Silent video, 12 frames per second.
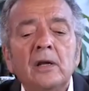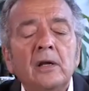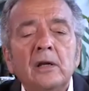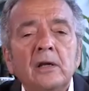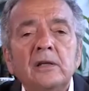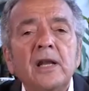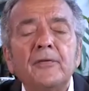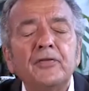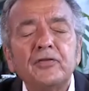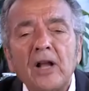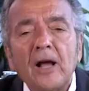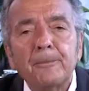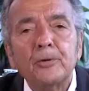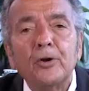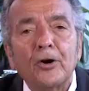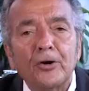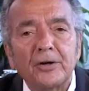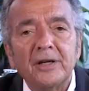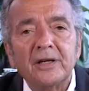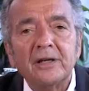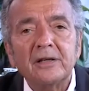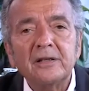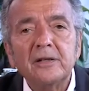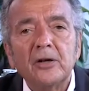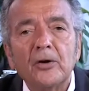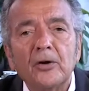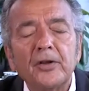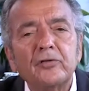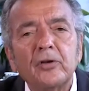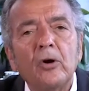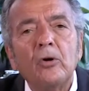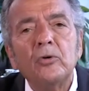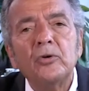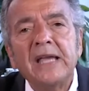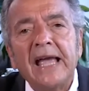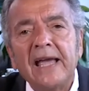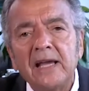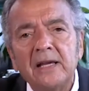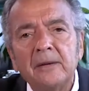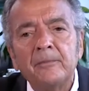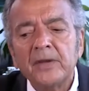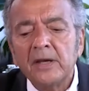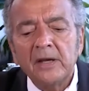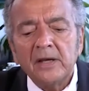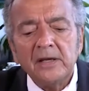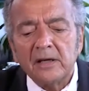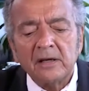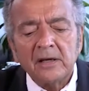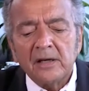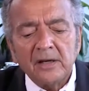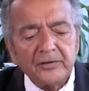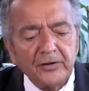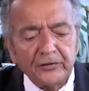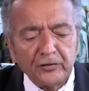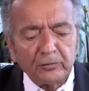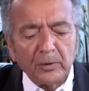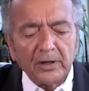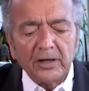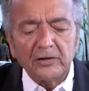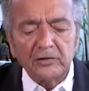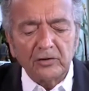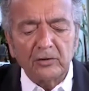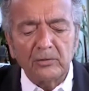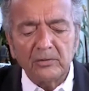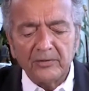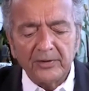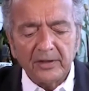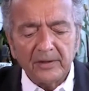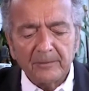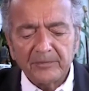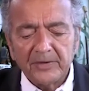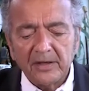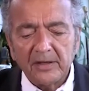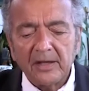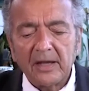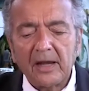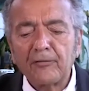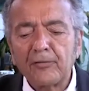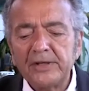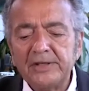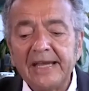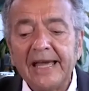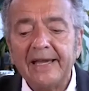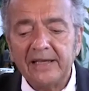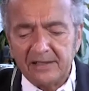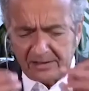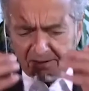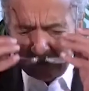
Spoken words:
You never stop learning. That's the whole game. This is what I do every day.